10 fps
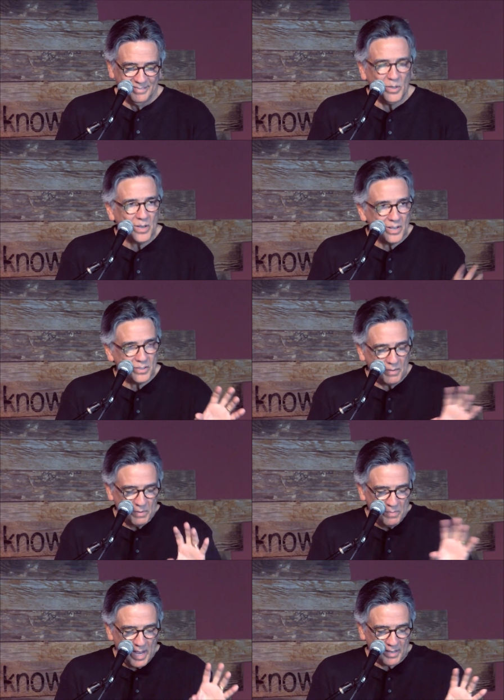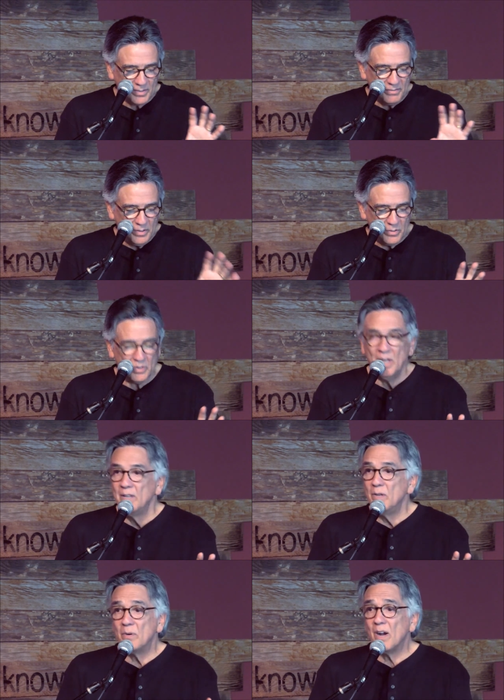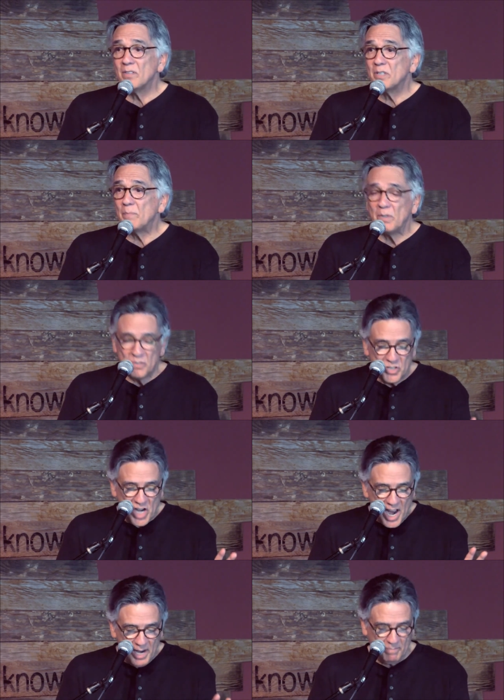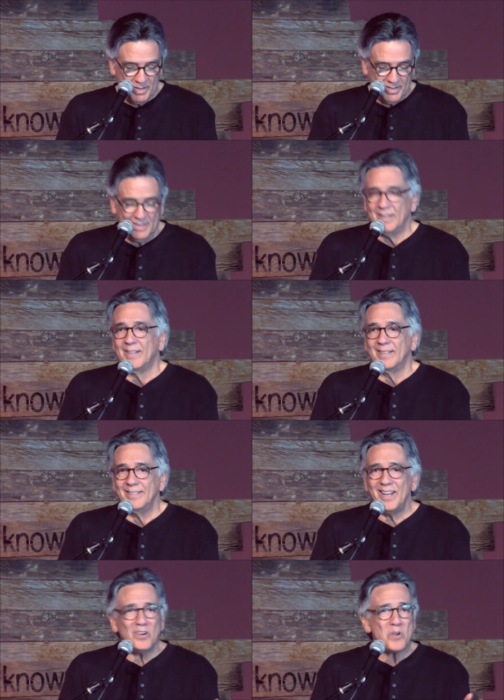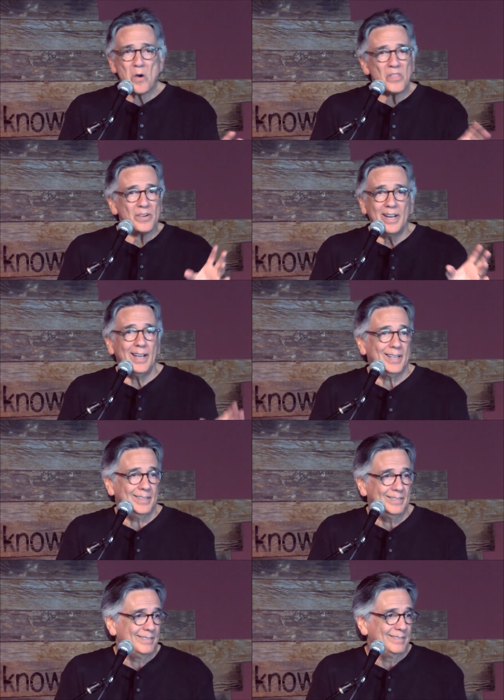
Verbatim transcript: No concept of past or future. No concept of shame. They don't know they're naked.